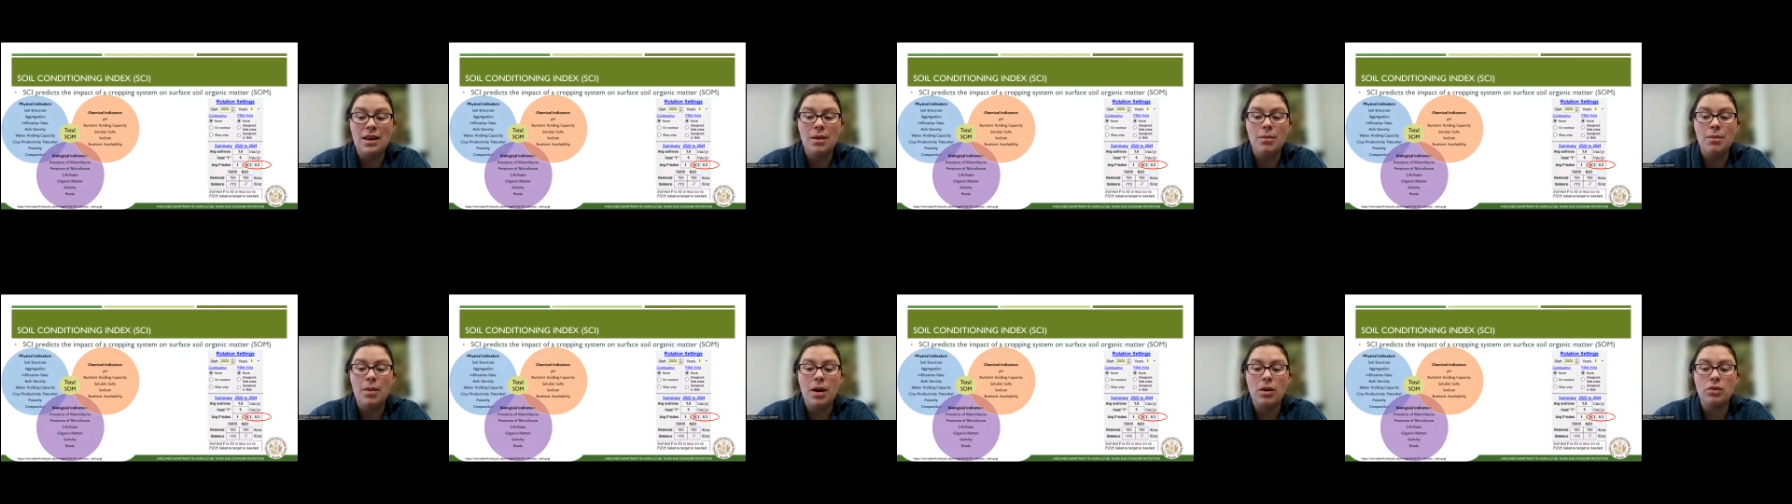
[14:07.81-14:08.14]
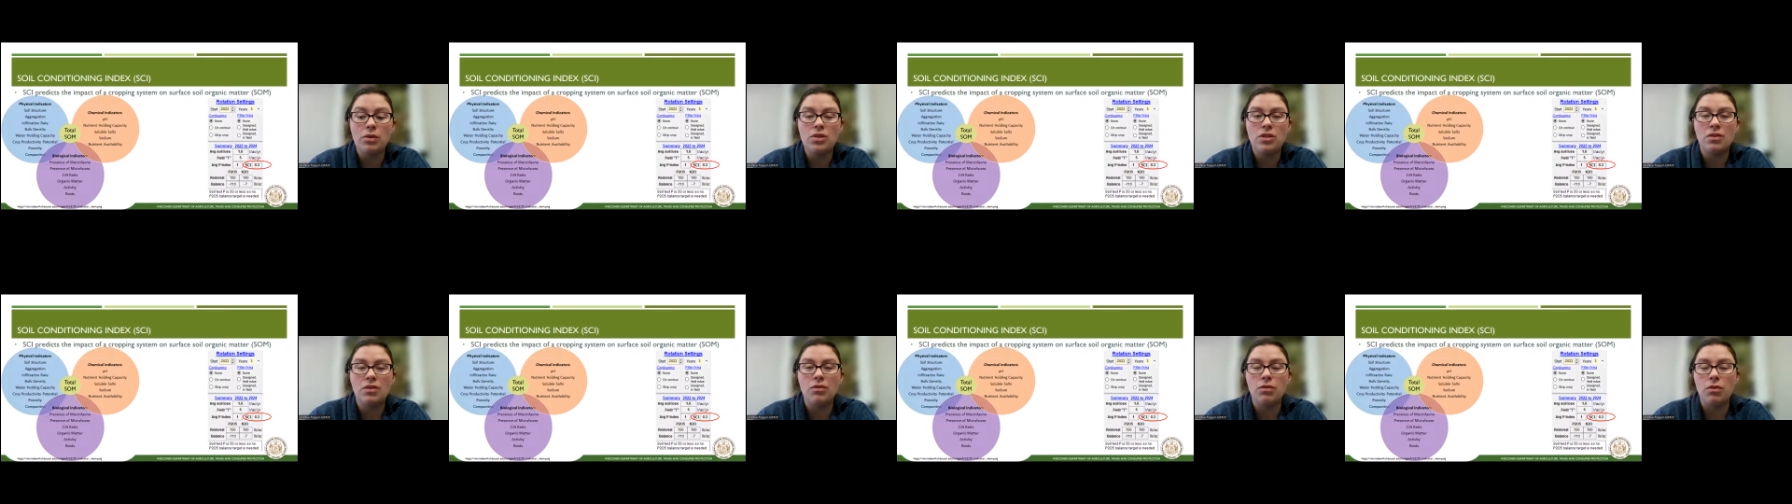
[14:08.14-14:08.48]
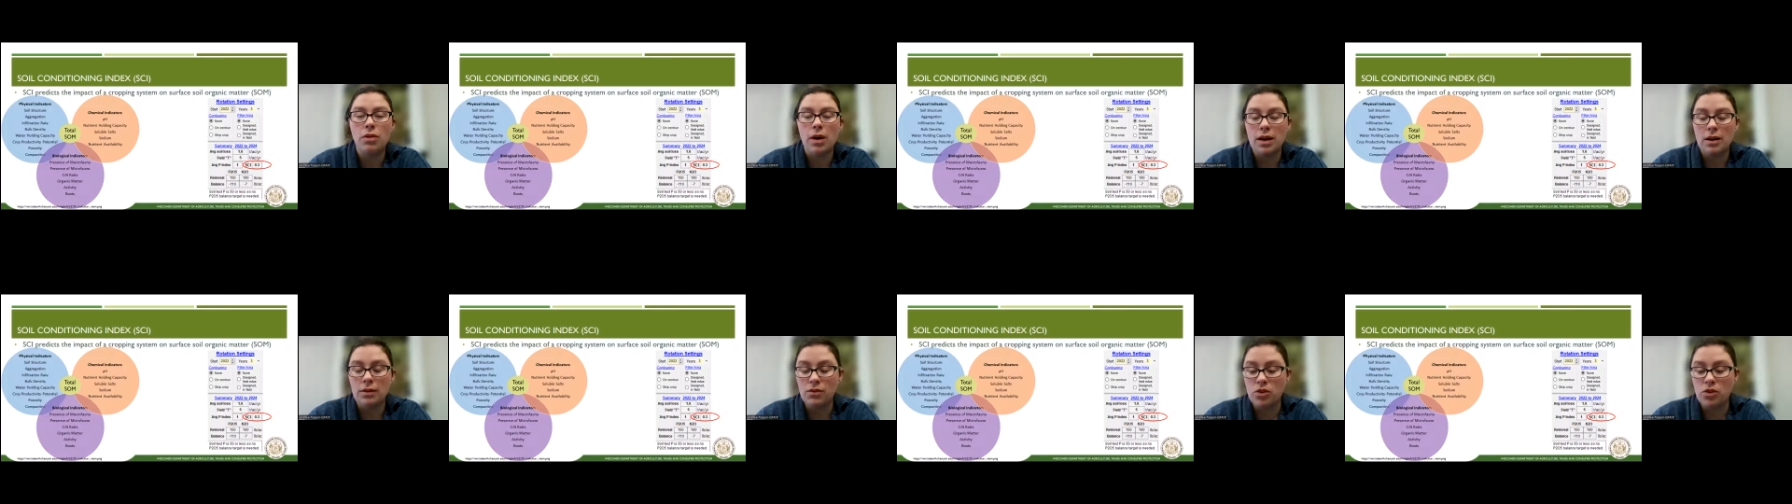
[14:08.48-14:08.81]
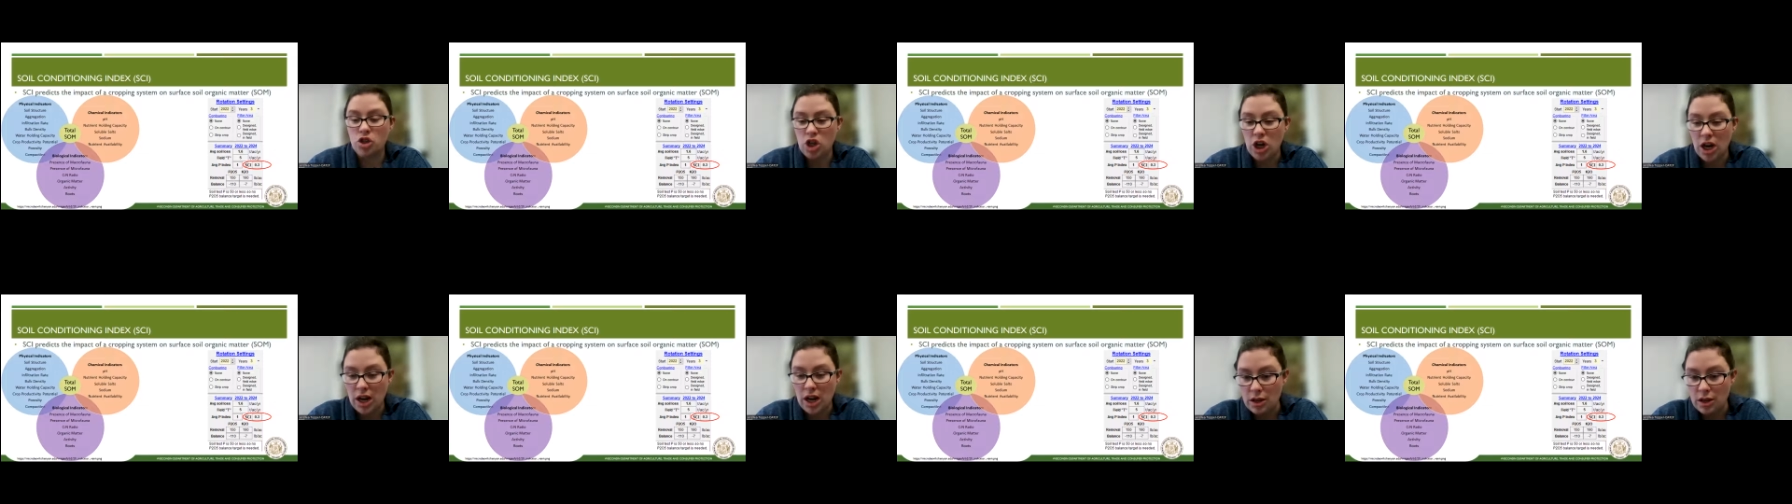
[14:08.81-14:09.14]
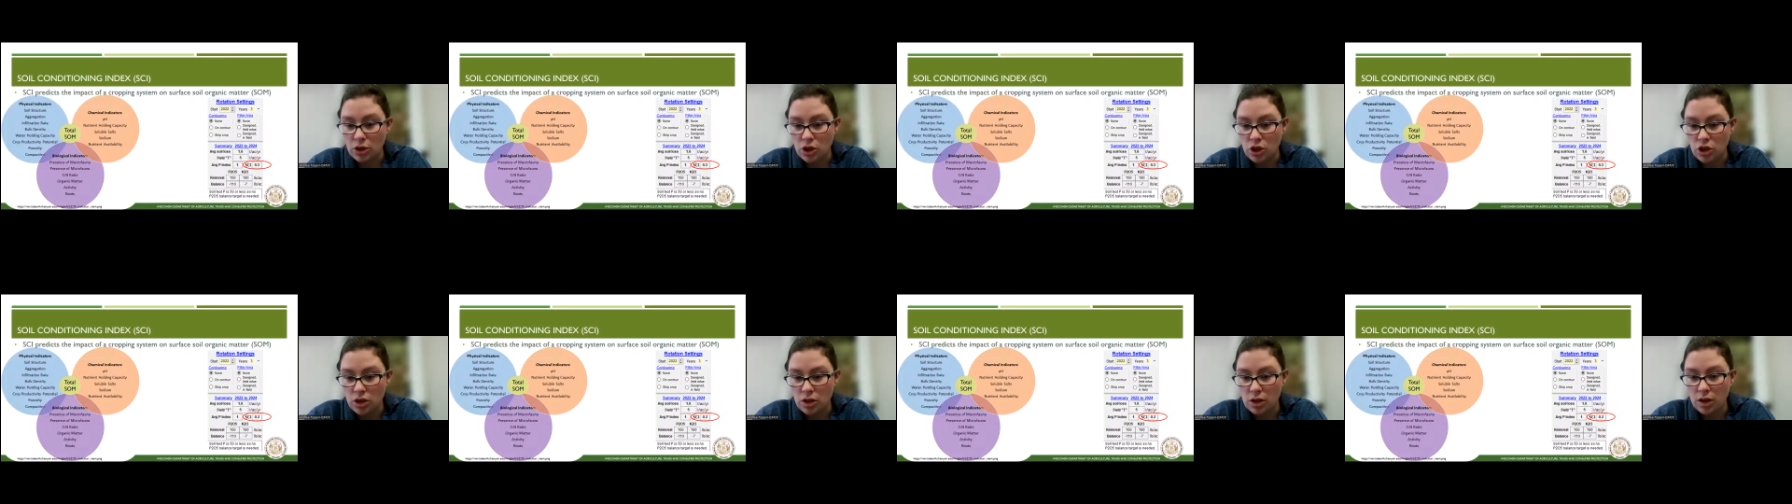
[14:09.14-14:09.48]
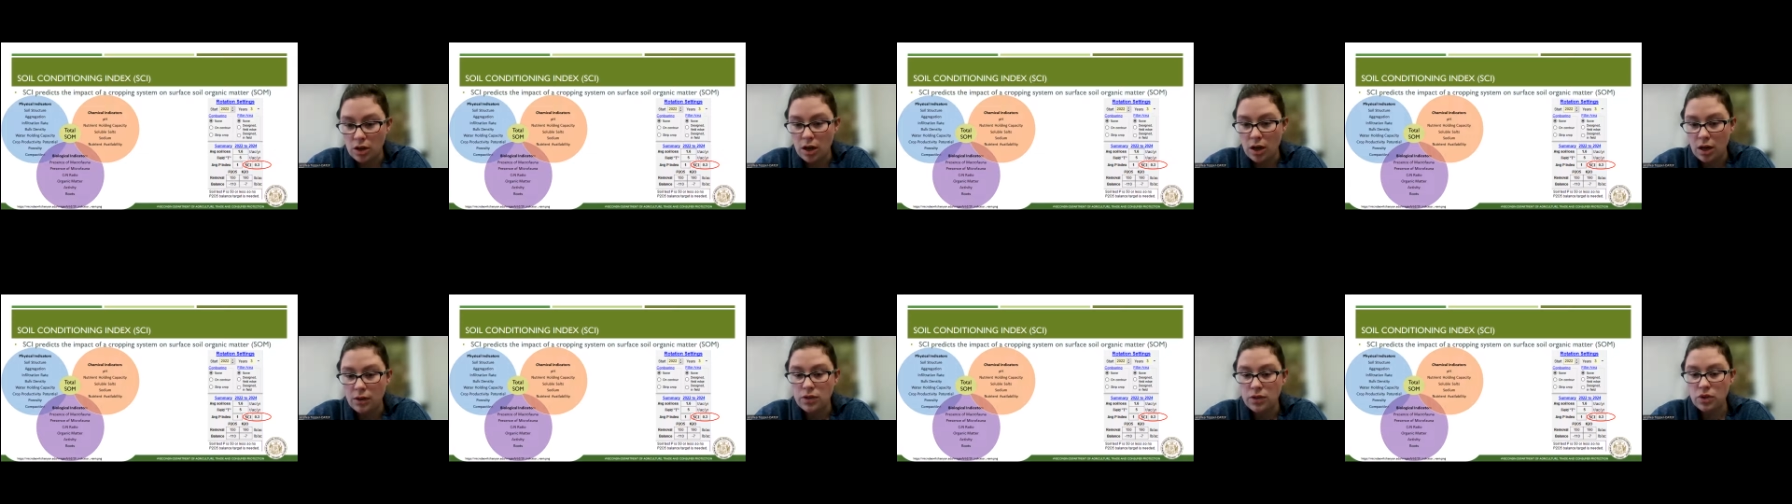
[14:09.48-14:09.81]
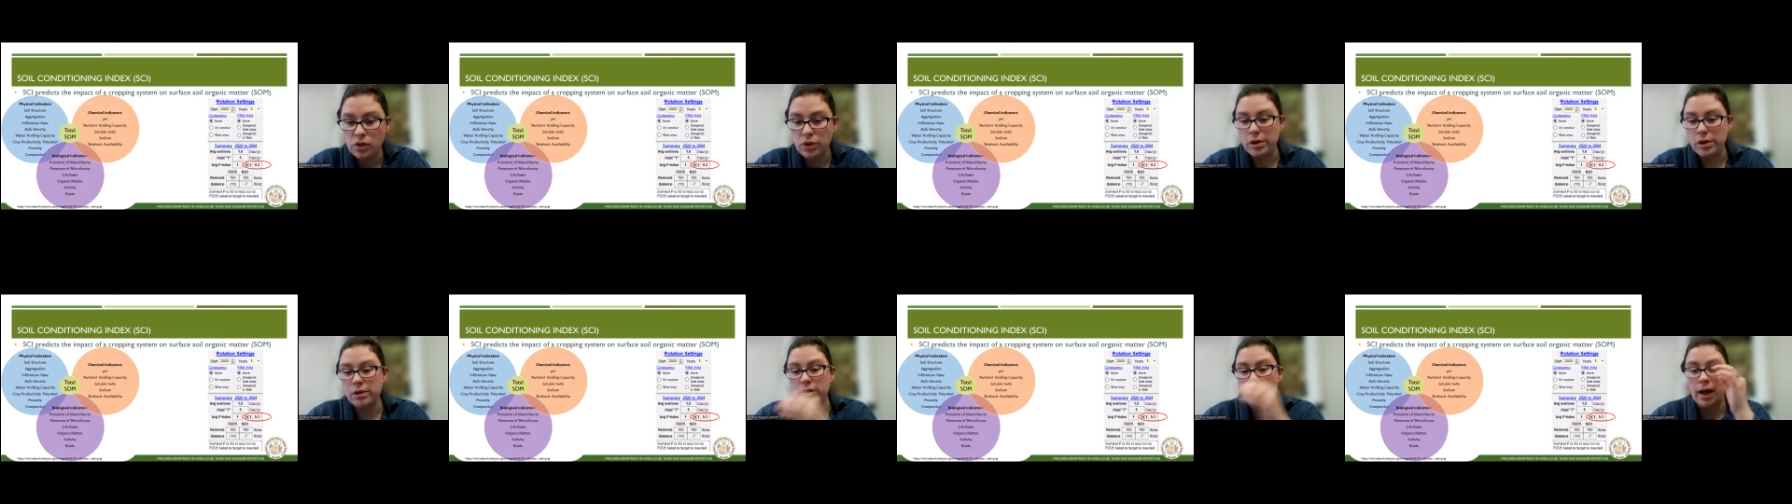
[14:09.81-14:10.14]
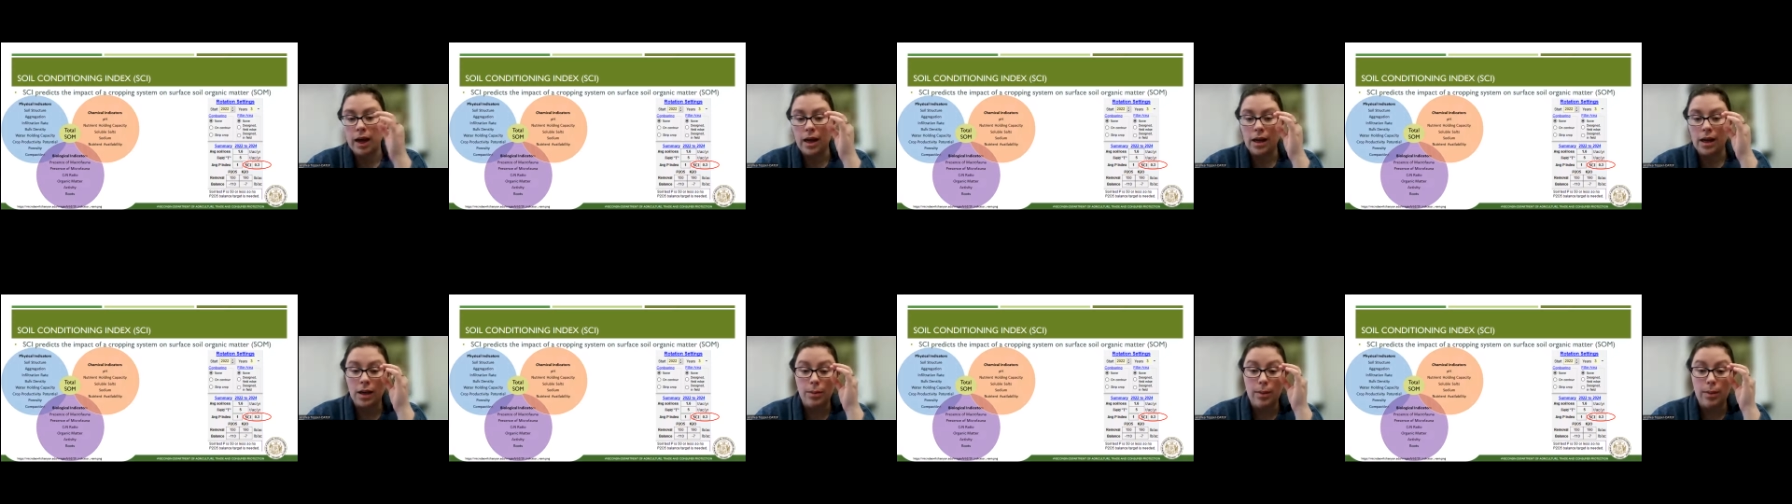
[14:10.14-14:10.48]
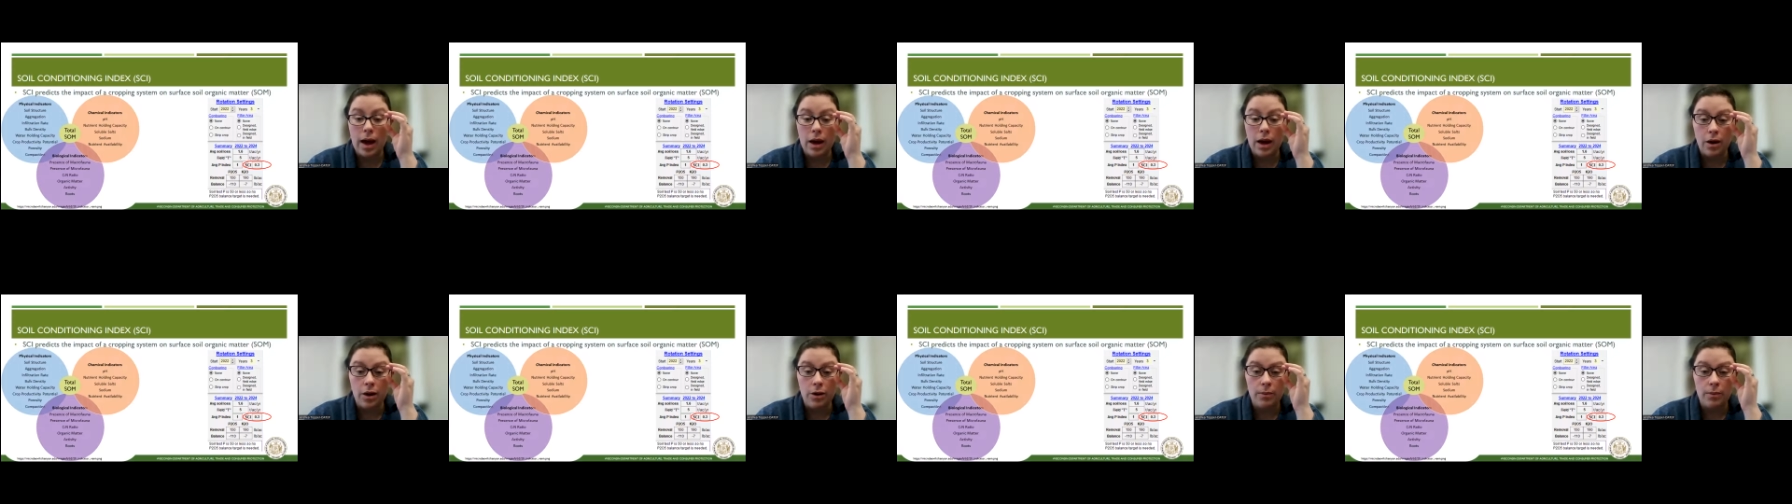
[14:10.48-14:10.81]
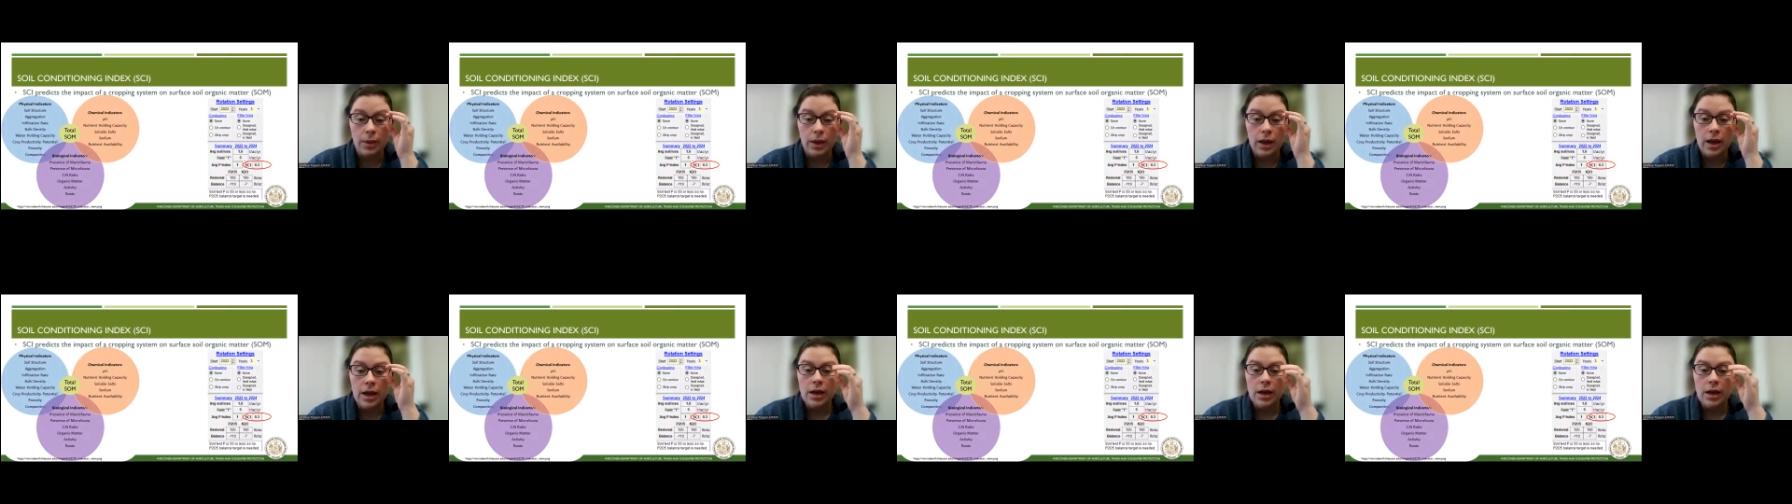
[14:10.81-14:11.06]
amount of rate of change of soil organic matter.